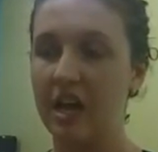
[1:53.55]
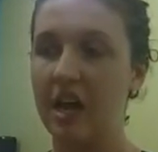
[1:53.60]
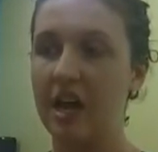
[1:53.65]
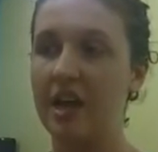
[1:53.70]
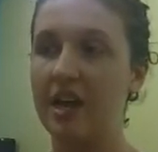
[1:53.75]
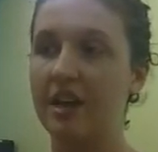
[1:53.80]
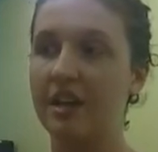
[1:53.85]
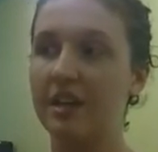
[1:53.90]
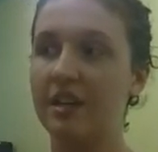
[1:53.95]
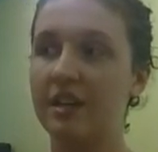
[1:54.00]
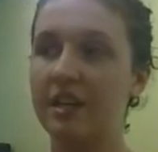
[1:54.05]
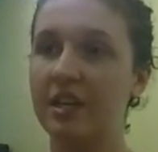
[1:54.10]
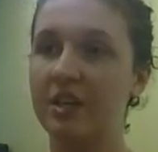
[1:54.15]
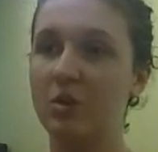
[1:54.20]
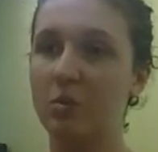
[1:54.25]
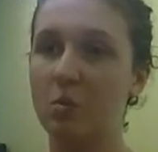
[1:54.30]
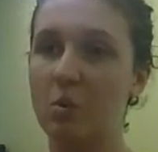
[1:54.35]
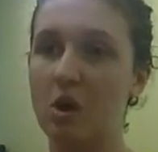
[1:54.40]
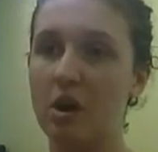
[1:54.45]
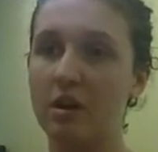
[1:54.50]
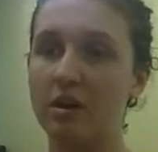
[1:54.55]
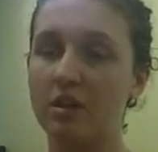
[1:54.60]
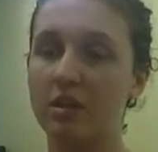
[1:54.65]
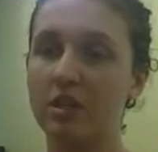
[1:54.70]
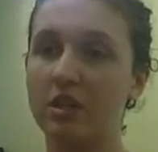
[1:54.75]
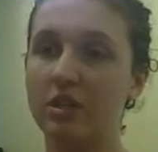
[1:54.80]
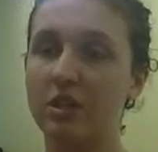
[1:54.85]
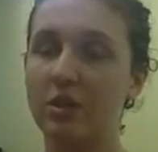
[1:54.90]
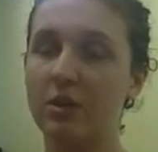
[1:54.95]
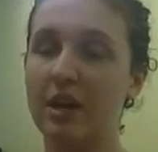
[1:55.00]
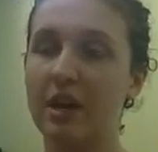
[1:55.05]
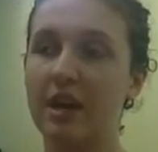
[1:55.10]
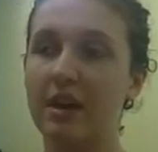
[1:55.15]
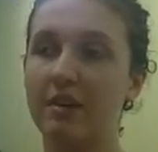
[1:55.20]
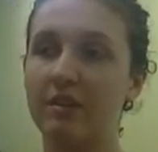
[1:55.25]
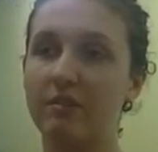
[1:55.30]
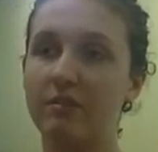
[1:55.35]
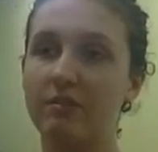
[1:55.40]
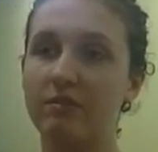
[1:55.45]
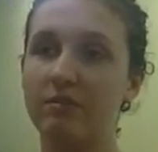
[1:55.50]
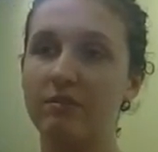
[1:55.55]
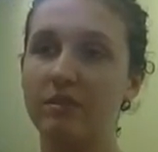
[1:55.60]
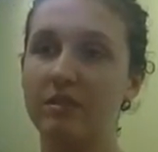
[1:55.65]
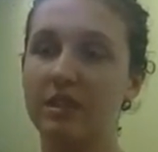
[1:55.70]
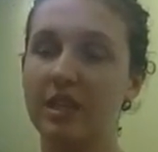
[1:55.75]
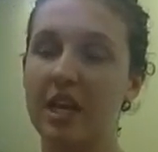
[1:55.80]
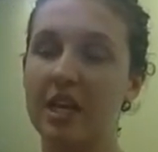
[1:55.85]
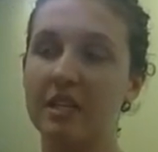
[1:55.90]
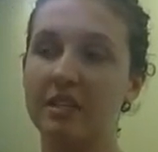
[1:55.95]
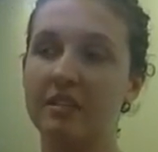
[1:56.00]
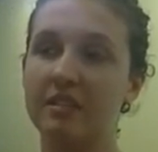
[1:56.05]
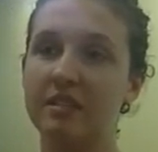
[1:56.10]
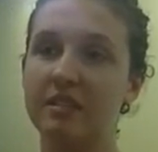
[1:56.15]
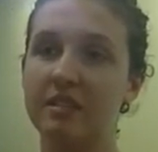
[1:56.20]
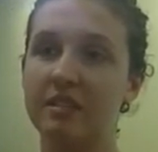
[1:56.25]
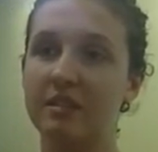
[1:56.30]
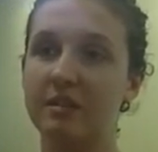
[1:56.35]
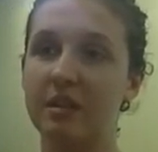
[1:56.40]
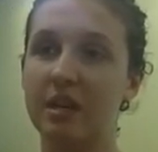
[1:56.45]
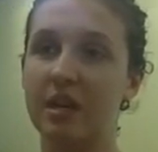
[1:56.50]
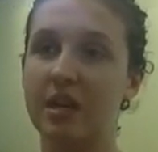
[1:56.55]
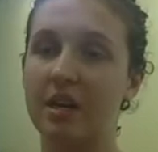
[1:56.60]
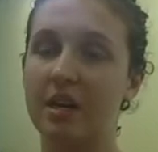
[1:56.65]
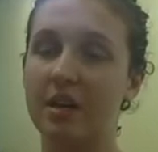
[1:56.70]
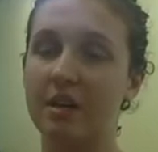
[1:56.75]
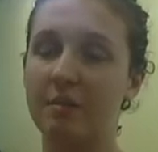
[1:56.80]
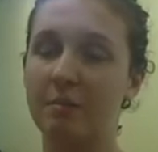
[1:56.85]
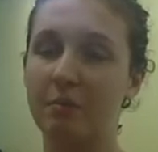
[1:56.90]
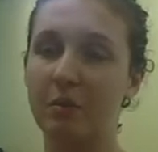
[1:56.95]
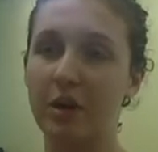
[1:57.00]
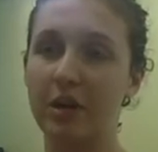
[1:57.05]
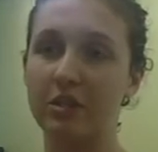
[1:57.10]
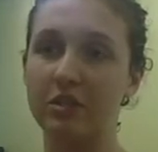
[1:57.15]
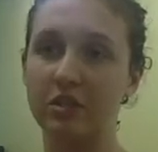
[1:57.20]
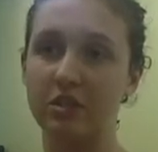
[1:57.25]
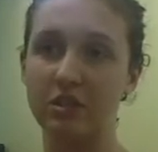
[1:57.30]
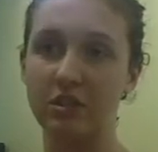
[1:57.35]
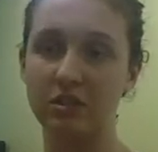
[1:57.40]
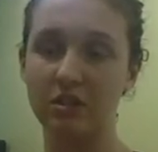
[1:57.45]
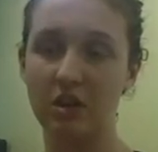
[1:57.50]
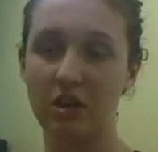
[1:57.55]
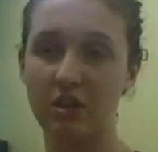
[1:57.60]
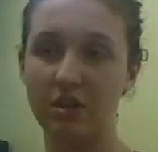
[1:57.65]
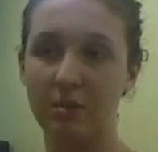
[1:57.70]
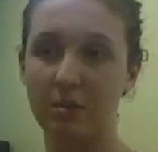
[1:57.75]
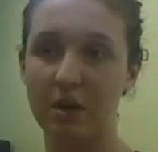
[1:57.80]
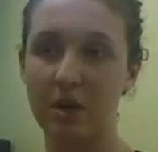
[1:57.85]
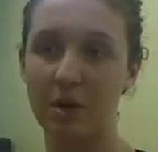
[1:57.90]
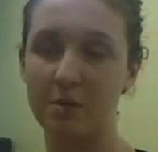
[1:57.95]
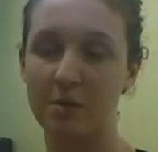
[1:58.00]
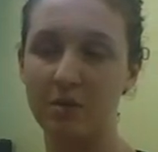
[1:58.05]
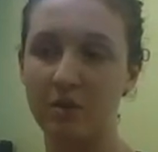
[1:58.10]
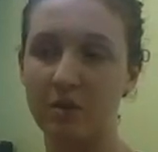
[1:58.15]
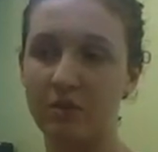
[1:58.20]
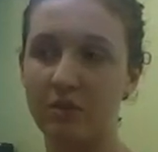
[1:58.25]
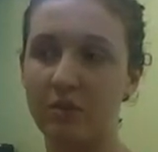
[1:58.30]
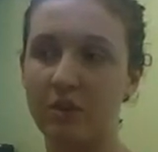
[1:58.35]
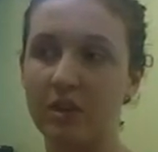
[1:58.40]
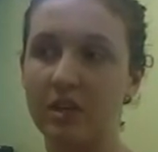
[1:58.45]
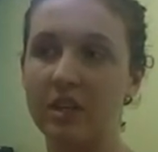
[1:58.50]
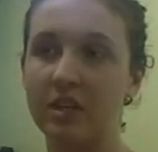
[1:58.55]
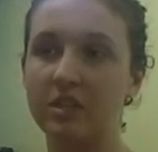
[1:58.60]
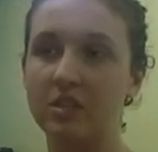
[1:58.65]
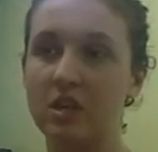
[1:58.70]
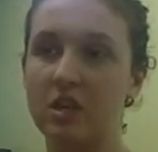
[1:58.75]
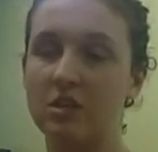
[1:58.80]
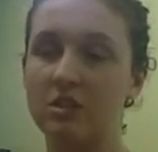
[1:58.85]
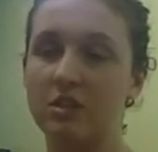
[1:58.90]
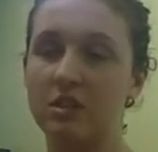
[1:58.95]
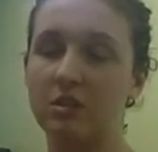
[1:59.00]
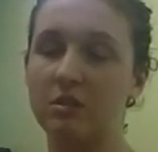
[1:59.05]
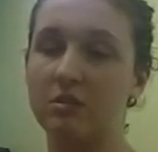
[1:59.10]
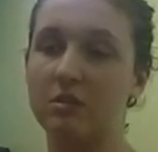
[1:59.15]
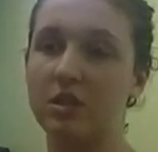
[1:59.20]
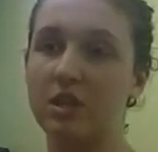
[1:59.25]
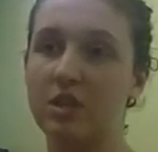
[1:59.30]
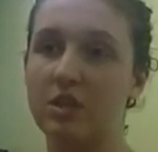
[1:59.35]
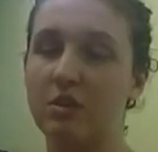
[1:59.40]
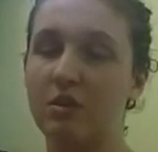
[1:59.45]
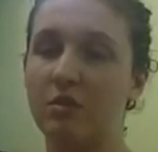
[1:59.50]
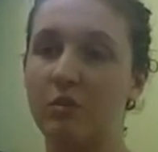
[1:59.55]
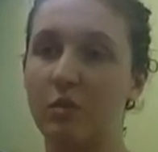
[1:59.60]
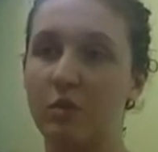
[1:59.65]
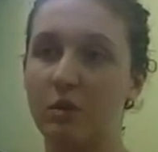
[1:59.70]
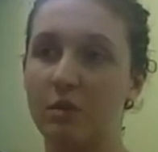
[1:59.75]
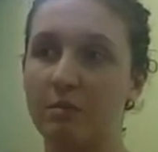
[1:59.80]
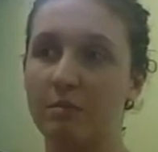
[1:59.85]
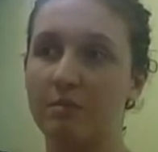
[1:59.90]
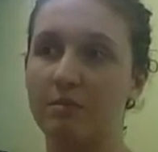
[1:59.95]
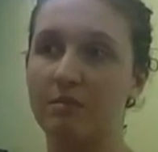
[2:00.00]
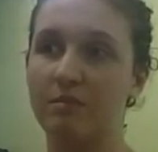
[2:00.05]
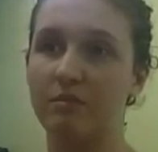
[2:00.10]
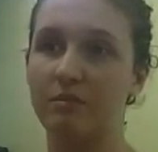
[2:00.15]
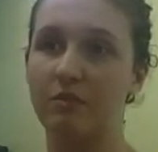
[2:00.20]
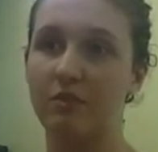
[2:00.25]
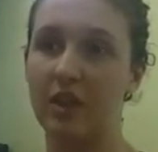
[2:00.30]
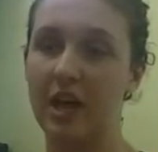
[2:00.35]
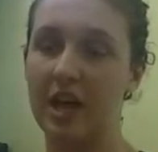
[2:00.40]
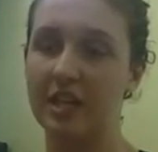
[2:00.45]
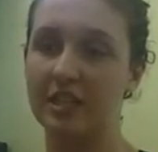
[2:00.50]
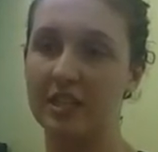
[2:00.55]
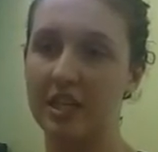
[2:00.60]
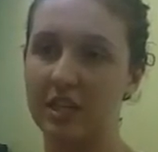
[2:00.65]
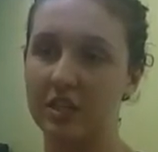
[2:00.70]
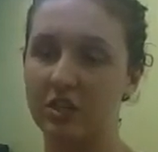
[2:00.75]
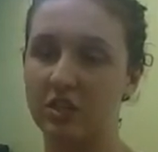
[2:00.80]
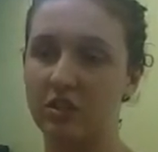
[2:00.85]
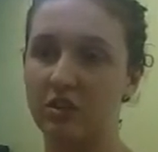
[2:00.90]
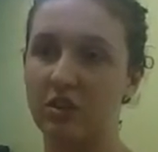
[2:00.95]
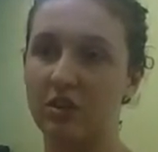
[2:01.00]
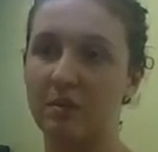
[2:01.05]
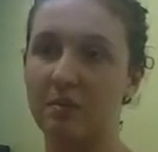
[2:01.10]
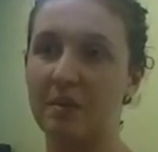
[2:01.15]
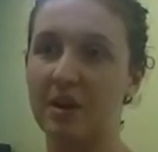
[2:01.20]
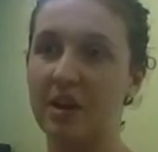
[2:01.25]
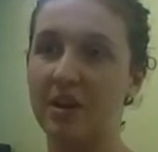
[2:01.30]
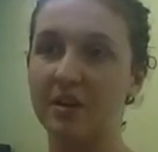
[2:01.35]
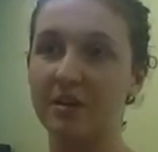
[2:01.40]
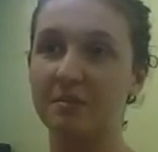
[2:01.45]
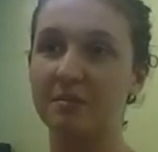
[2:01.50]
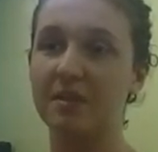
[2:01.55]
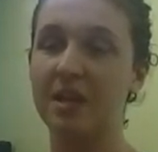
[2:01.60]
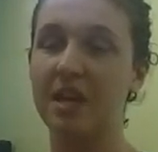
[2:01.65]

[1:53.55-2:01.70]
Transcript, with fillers: And in the water, you have less uh, pressure on the bottom of your foot. It's also the uniform flat texture on the bottom,